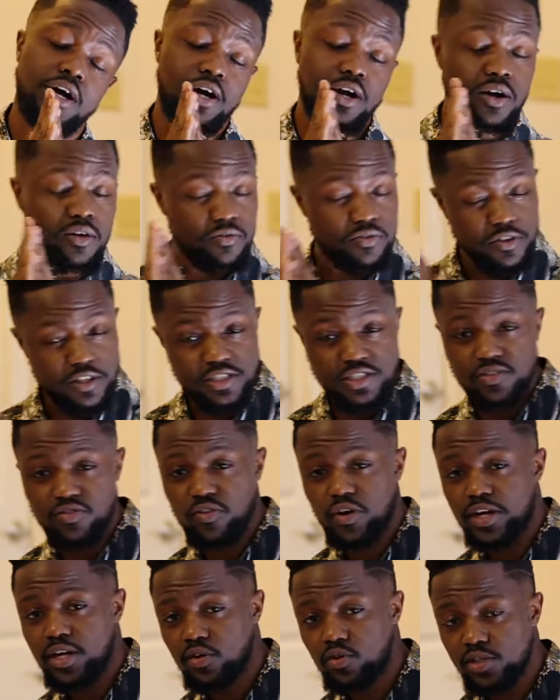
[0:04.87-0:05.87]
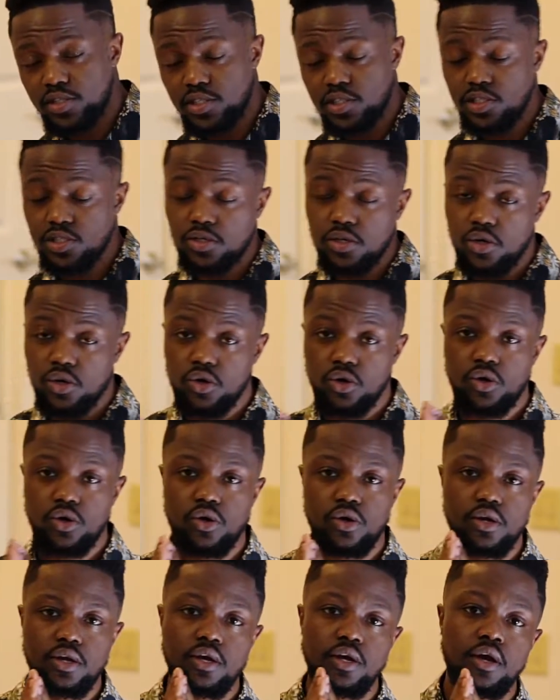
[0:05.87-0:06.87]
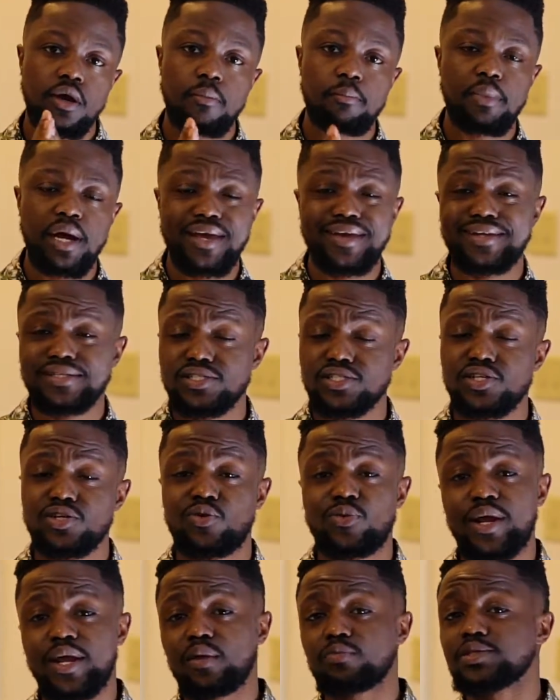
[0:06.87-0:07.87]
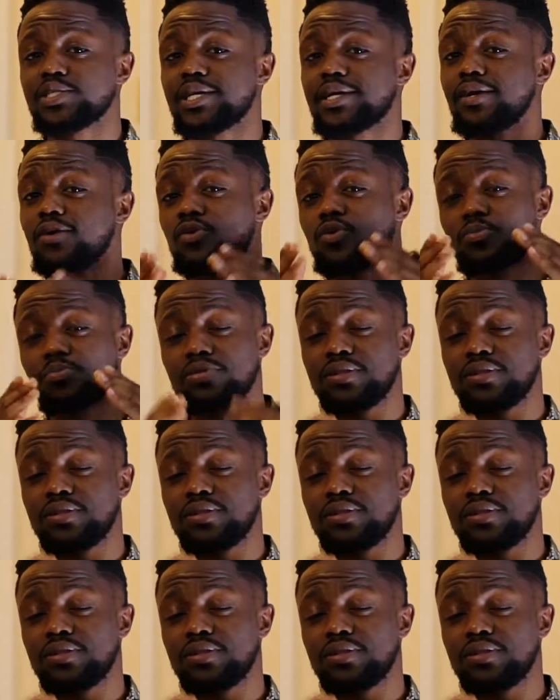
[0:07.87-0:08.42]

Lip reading: of this fragrance on my Instagram channel,